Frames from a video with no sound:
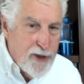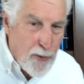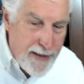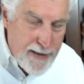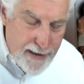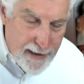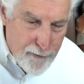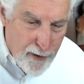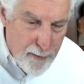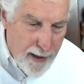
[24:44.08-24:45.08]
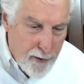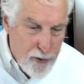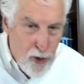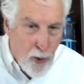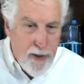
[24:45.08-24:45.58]
so easy after the Michael
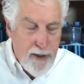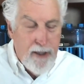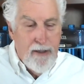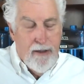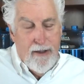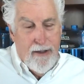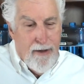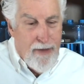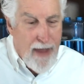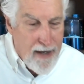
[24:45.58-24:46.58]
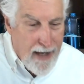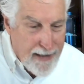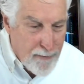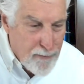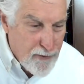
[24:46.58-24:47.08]
Jordan that I
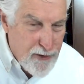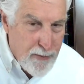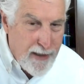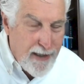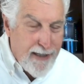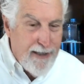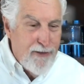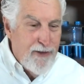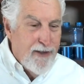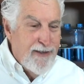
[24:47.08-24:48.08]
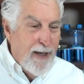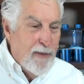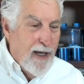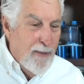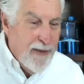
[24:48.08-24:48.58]
kept on submitting ideas to the same
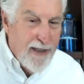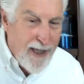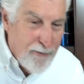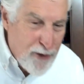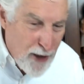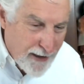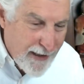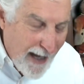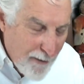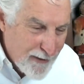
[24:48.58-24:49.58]
company and they rejected every